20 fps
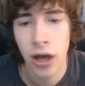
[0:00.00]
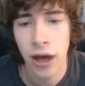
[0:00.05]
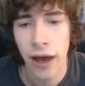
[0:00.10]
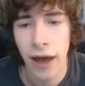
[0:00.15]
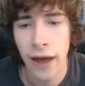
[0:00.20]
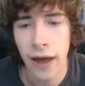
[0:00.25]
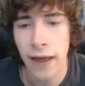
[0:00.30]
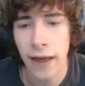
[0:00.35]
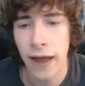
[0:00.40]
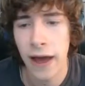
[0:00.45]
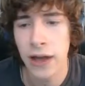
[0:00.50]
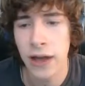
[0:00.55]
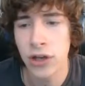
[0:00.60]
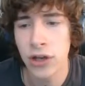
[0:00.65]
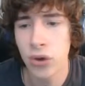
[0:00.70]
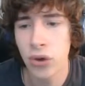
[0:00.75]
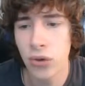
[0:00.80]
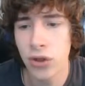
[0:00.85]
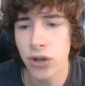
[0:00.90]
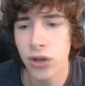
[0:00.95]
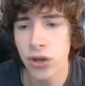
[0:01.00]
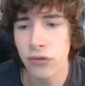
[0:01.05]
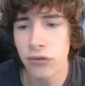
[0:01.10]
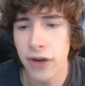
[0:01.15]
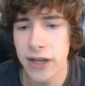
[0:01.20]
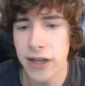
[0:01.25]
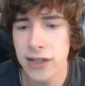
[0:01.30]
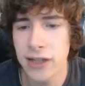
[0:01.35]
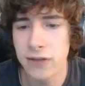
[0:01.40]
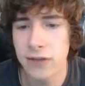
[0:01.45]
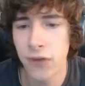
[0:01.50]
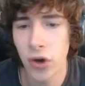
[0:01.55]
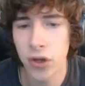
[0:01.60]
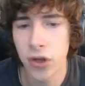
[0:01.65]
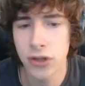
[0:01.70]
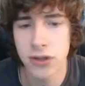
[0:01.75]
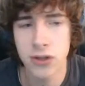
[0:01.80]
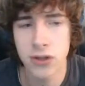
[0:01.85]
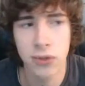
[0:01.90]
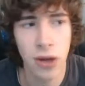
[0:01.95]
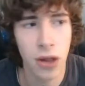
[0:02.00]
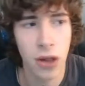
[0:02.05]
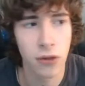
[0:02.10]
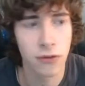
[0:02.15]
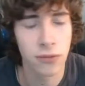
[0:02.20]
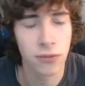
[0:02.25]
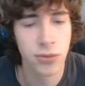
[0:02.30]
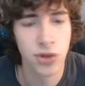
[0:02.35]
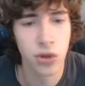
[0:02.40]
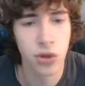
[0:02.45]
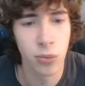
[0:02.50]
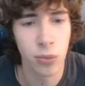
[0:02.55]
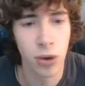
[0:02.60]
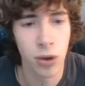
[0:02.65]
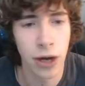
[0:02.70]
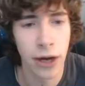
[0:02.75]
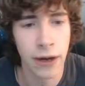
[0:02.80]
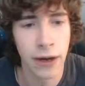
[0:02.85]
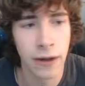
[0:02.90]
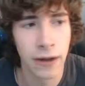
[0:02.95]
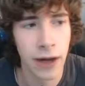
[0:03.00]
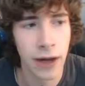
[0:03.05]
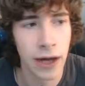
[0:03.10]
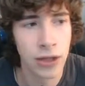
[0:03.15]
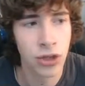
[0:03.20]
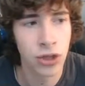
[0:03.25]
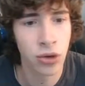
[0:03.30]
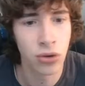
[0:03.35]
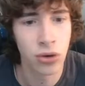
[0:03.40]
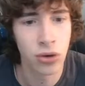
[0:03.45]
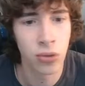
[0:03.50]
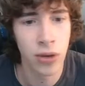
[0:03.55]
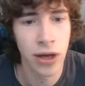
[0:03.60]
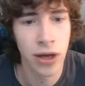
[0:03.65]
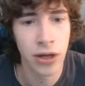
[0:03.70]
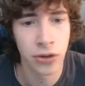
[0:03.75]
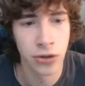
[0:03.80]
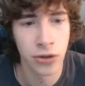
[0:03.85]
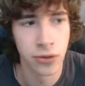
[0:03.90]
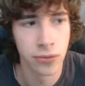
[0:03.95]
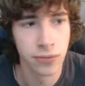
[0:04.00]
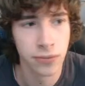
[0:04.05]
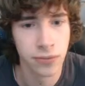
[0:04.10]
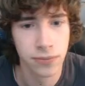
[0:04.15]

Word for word: Uh, I know the narrator's voice as well from somewhere. I don't know where, though.